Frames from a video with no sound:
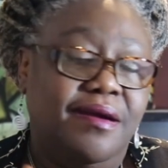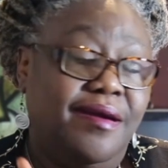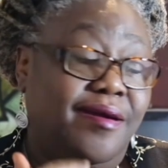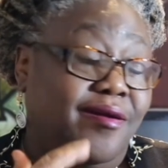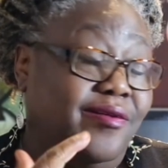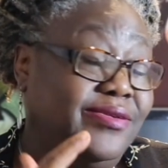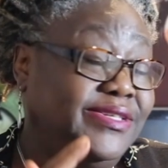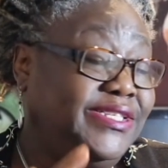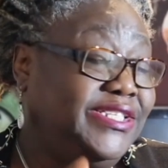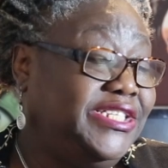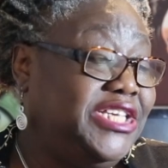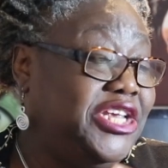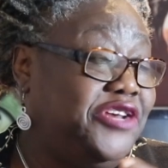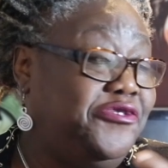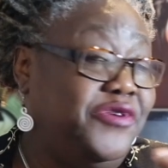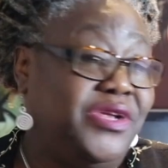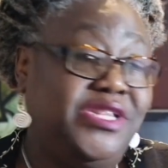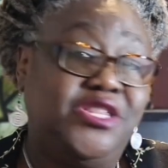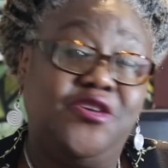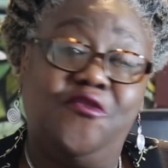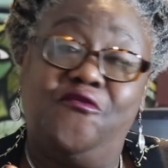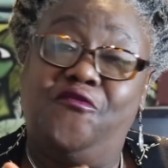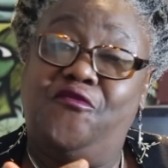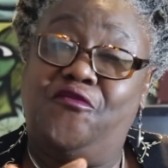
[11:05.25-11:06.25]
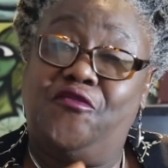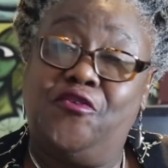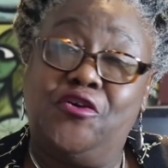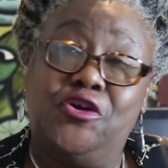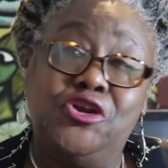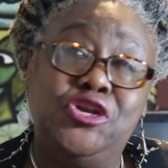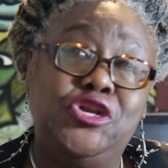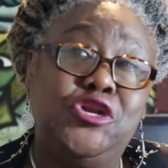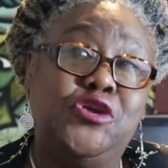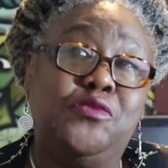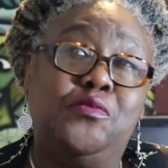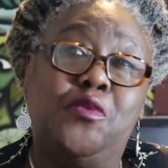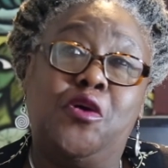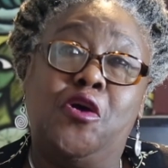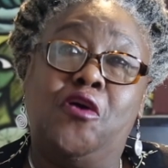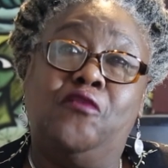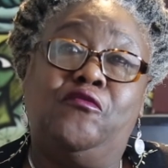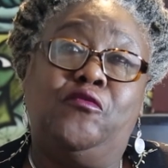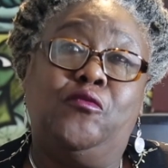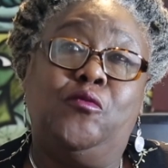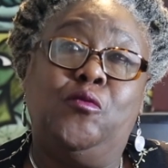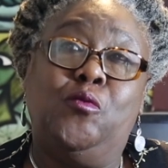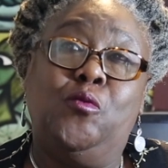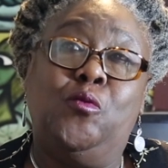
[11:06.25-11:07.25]
Considering the volume
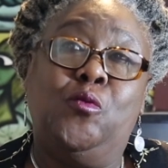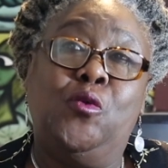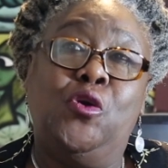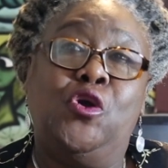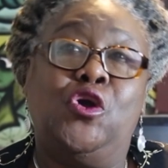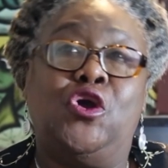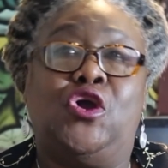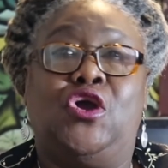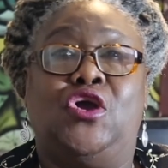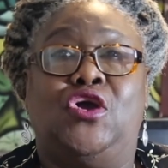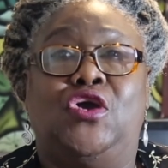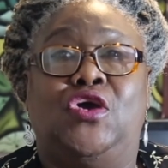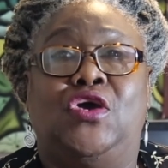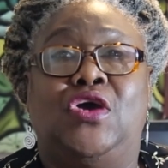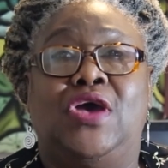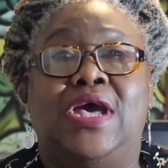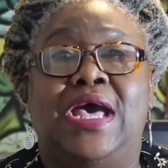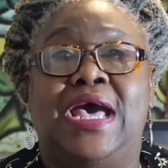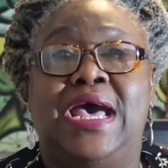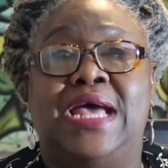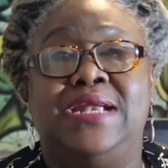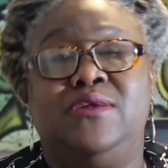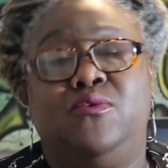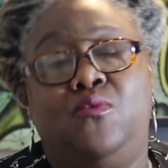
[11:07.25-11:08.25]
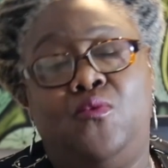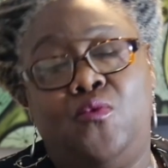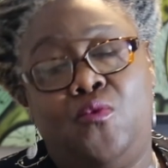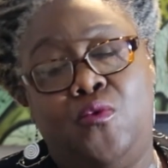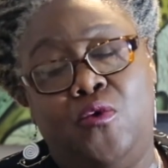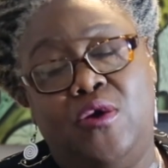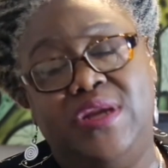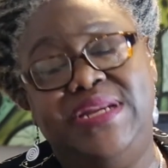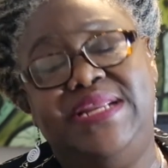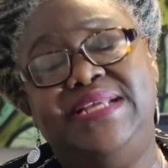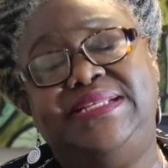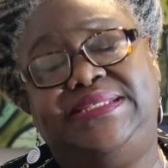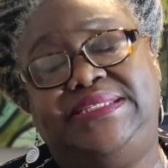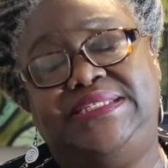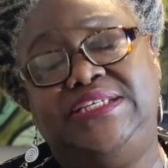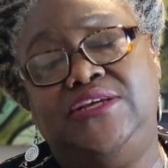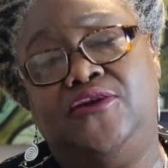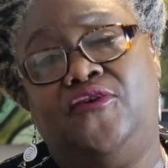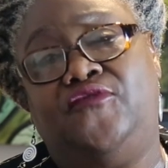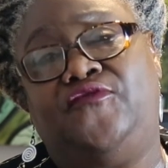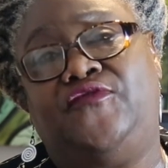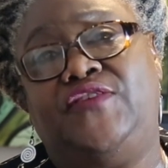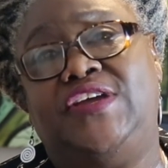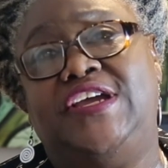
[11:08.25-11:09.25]
of work and quality
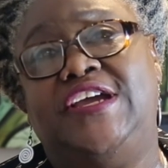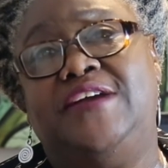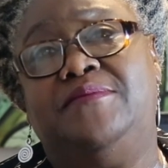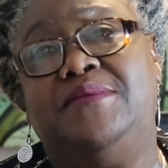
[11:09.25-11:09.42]
of